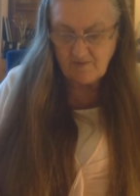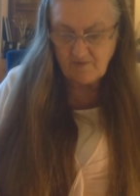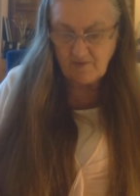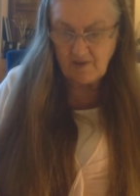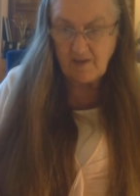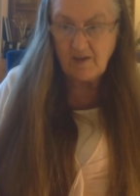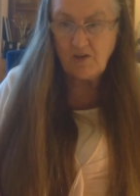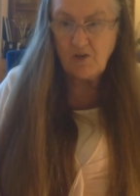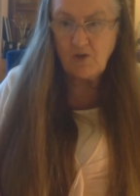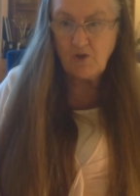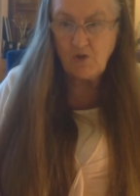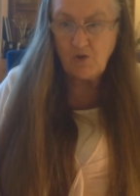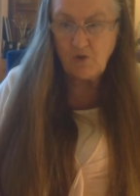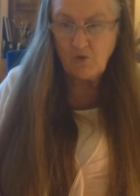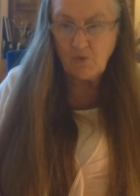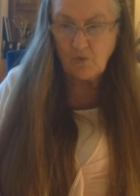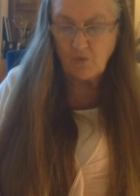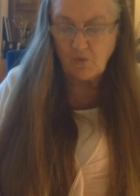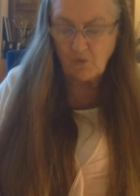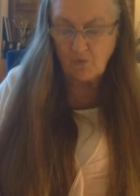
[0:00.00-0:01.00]
in
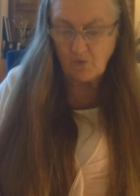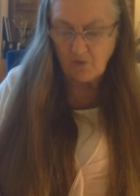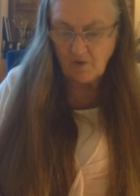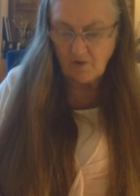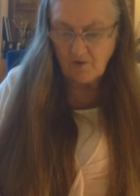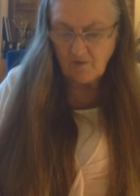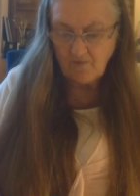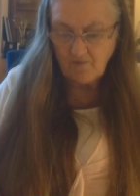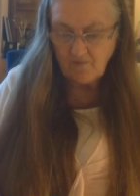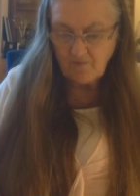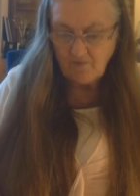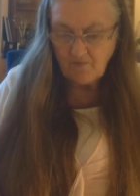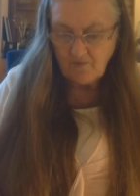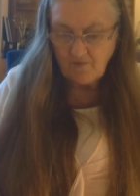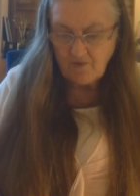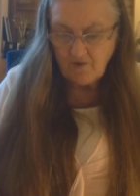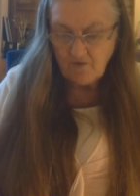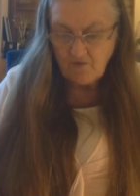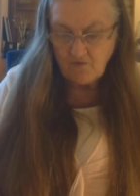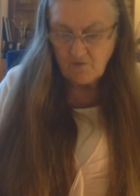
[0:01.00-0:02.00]
you.
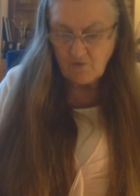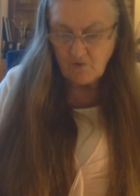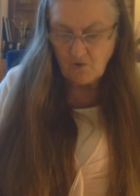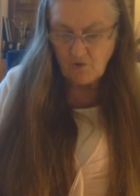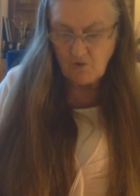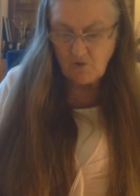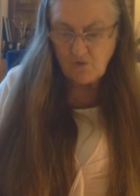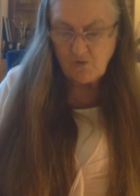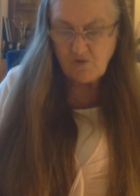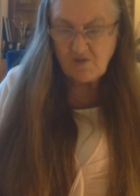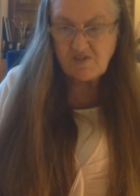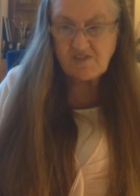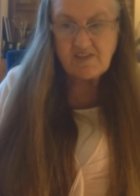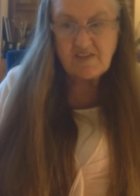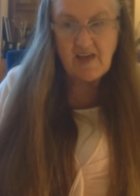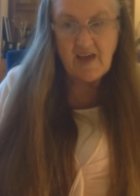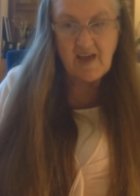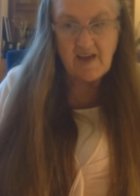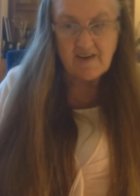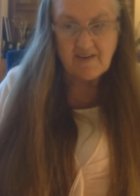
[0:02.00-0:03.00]
For you
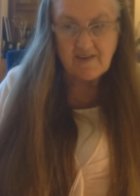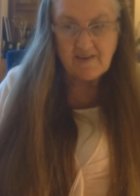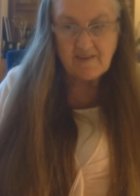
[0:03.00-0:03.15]
said,